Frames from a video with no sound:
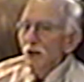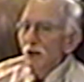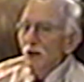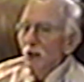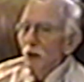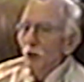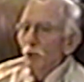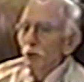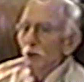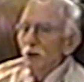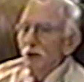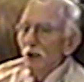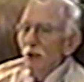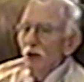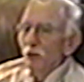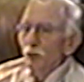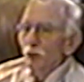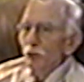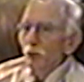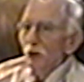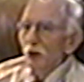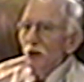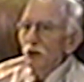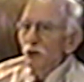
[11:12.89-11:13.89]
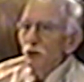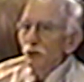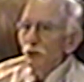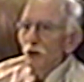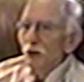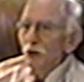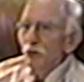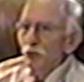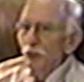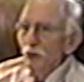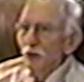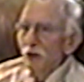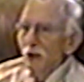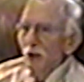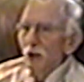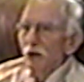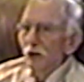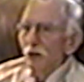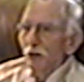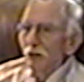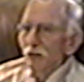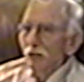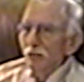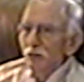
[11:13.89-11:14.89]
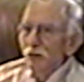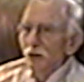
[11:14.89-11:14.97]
And we had fresh fish for dinner.